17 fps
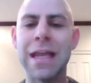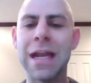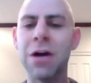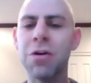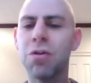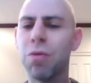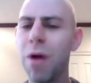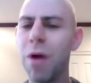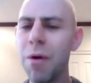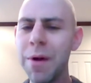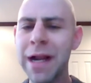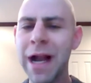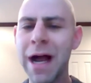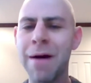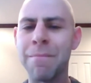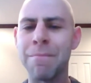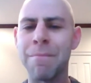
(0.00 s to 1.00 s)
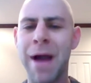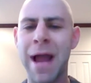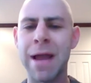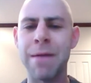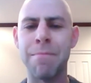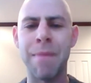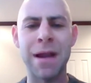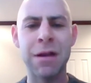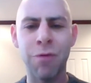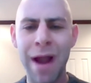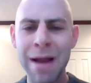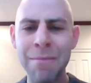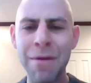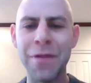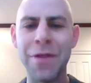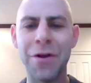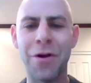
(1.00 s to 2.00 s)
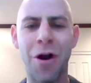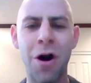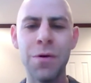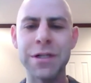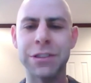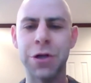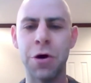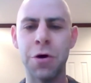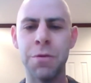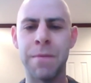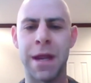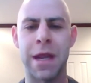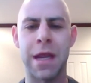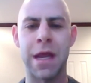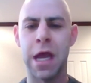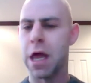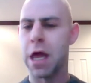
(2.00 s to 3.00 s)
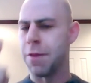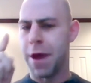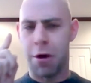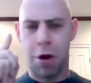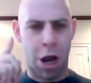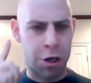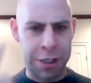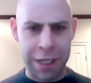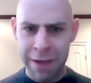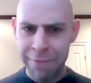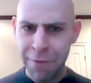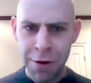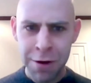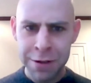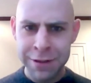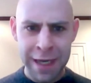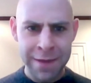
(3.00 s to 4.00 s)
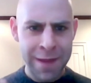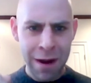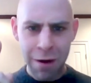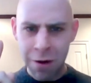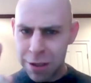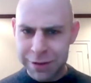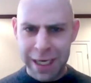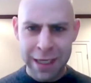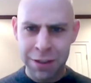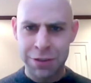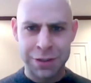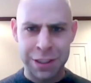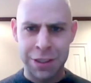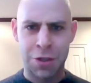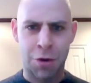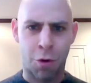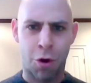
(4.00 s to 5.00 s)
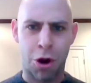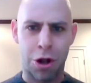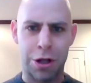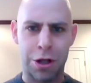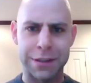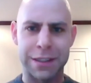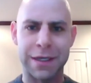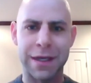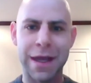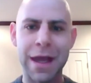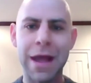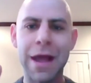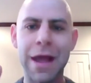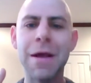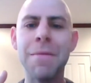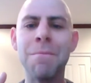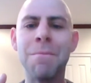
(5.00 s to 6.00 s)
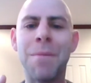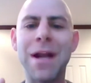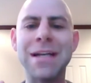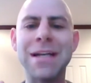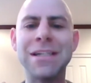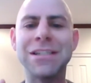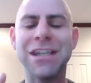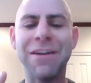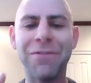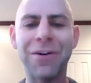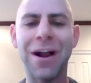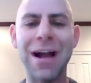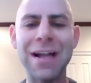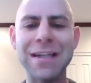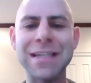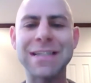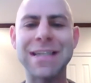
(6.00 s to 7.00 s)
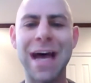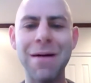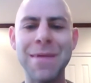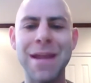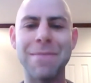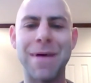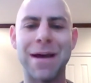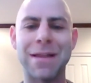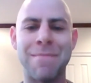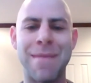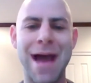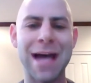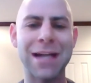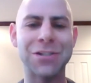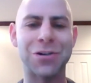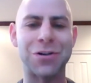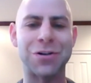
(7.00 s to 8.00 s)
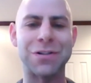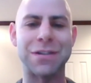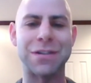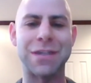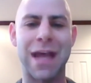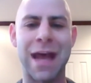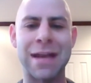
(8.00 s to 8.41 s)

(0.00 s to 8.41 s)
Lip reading: growing up, my grandmother always told me, there are givers and there are takers in the world. But she forgot to tell me about the matchers, and